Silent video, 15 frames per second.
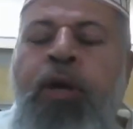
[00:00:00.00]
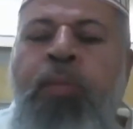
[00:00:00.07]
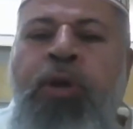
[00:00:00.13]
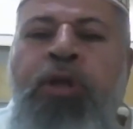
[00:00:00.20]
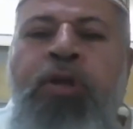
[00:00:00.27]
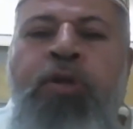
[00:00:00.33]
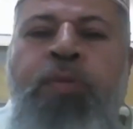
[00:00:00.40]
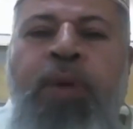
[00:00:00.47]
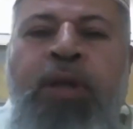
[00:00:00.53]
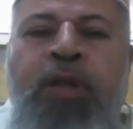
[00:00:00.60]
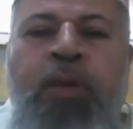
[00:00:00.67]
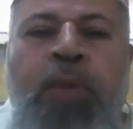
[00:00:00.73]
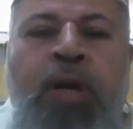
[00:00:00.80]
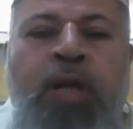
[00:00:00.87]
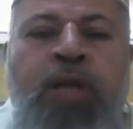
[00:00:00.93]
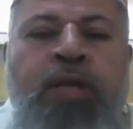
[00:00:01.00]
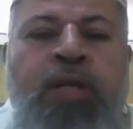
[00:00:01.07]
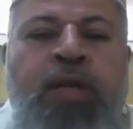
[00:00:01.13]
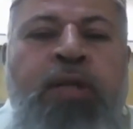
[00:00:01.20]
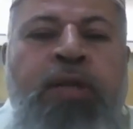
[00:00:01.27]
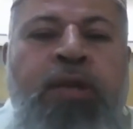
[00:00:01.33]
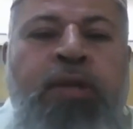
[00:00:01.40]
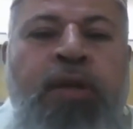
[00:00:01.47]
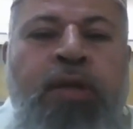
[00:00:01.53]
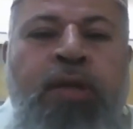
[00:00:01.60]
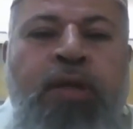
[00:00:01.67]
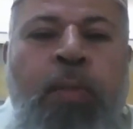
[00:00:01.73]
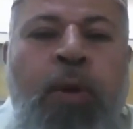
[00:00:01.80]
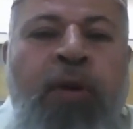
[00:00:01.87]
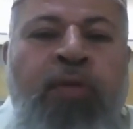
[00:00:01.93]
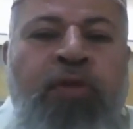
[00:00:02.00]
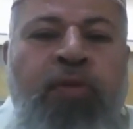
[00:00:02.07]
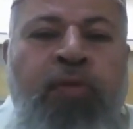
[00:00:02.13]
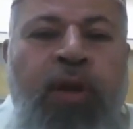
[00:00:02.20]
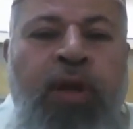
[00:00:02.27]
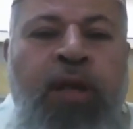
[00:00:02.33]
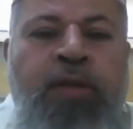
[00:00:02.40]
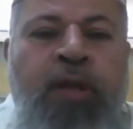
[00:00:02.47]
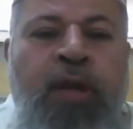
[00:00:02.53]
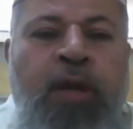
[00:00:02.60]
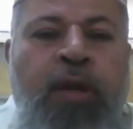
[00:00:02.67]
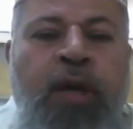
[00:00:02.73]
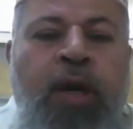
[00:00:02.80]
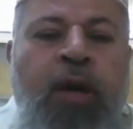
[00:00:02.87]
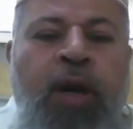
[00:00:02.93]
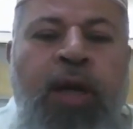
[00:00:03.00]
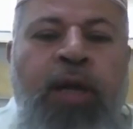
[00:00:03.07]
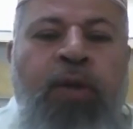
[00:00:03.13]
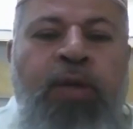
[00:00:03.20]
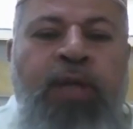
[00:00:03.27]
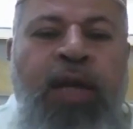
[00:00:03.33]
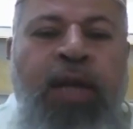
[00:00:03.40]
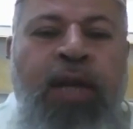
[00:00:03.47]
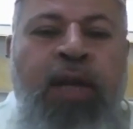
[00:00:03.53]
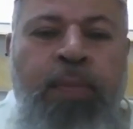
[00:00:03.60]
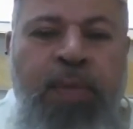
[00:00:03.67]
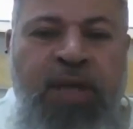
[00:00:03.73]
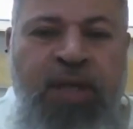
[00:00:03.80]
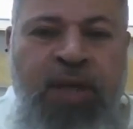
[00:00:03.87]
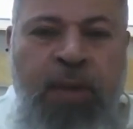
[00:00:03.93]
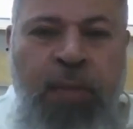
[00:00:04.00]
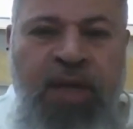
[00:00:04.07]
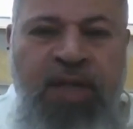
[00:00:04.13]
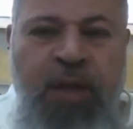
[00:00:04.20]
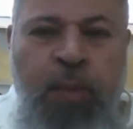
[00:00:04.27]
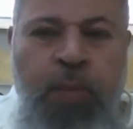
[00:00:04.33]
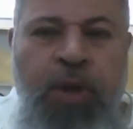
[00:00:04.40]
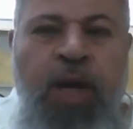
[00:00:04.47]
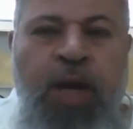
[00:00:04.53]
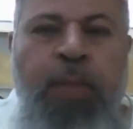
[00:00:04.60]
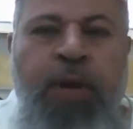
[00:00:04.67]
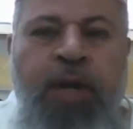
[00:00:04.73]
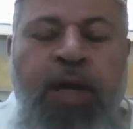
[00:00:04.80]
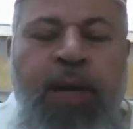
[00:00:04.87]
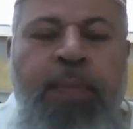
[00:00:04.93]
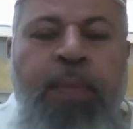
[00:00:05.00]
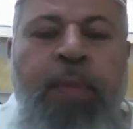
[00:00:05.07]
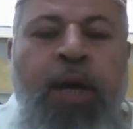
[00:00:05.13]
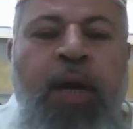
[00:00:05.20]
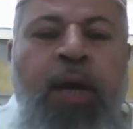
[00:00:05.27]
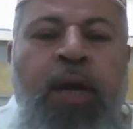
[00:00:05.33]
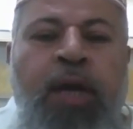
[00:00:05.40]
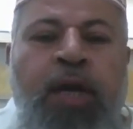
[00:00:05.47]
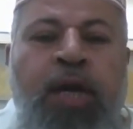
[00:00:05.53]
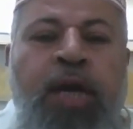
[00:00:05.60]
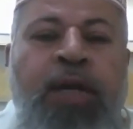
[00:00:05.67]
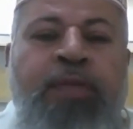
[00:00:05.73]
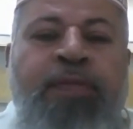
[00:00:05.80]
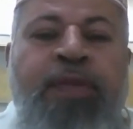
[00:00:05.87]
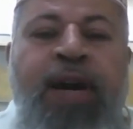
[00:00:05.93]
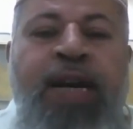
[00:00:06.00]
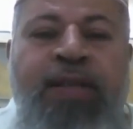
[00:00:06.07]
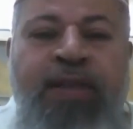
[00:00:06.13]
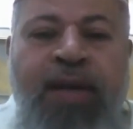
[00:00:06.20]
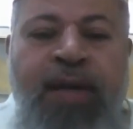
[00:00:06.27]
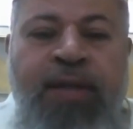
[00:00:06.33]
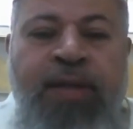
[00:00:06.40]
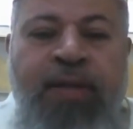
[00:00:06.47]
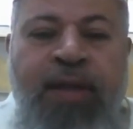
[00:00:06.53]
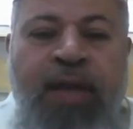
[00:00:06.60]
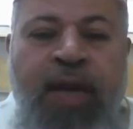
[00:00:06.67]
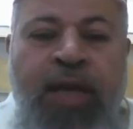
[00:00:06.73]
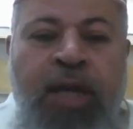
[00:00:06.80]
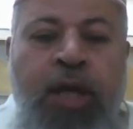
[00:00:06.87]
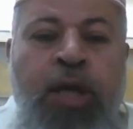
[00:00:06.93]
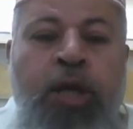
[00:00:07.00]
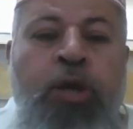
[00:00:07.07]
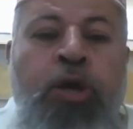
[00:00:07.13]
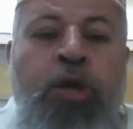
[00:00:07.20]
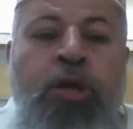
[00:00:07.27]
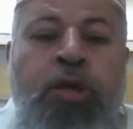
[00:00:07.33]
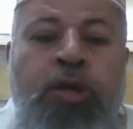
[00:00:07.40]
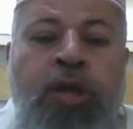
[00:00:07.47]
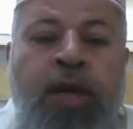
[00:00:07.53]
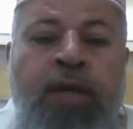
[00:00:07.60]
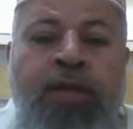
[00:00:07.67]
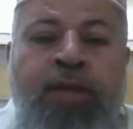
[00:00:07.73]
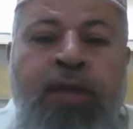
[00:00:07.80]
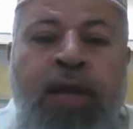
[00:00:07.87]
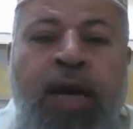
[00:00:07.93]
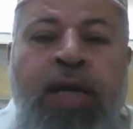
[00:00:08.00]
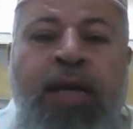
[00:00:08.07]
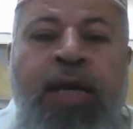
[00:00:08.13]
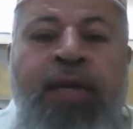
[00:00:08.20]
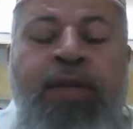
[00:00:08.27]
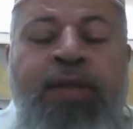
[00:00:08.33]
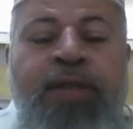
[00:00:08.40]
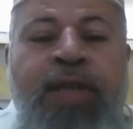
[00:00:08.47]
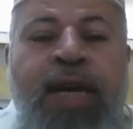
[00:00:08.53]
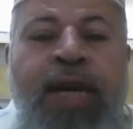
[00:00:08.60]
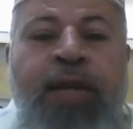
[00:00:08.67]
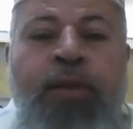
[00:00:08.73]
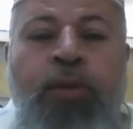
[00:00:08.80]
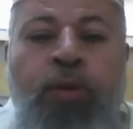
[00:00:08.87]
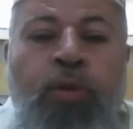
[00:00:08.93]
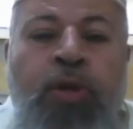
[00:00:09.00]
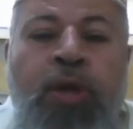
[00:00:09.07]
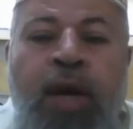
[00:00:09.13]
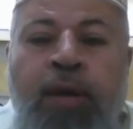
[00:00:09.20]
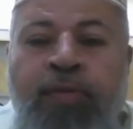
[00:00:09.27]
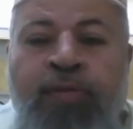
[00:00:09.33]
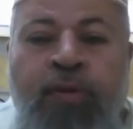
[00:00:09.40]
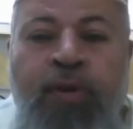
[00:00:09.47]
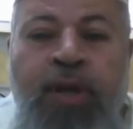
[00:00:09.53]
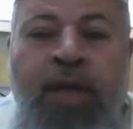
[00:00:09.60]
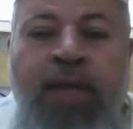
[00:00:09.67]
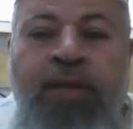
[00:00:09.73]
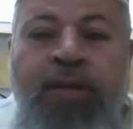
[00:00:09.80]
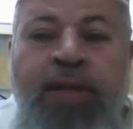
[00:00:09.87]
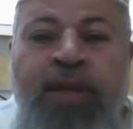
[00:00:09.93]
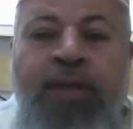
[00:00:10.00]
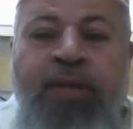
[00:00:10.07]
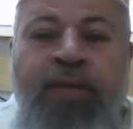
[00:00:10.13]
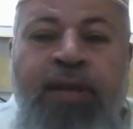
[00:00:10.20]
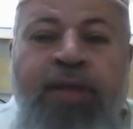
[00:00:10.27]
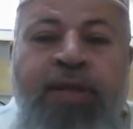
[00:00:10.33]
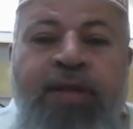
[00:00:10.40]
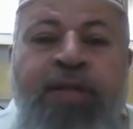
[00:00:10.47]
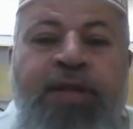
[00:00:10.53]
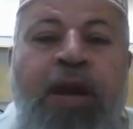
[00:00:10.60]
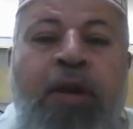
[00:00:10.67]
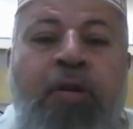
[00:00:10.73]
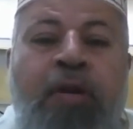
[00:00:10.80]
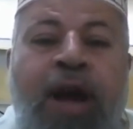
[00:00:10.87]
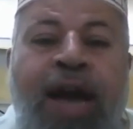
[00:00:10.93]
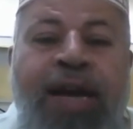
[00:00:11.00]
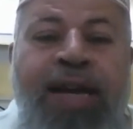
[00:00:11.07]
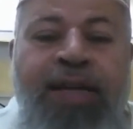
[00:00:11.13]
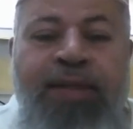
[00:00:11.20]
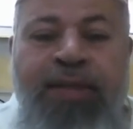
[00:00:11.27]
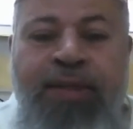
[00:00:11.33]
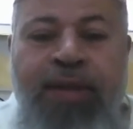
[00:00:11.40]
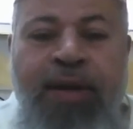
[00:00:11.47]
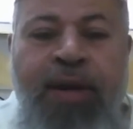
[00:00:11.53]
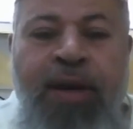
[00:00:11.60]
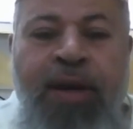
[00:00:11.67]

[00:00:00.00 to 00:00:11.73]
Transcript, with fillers: My dear respected brothers and sisters, the Prophet of Allah sallallahu alayhi wasallam, peace and blessing be upon him, he advised us and he encouraged us and he said do not forget that this is the rights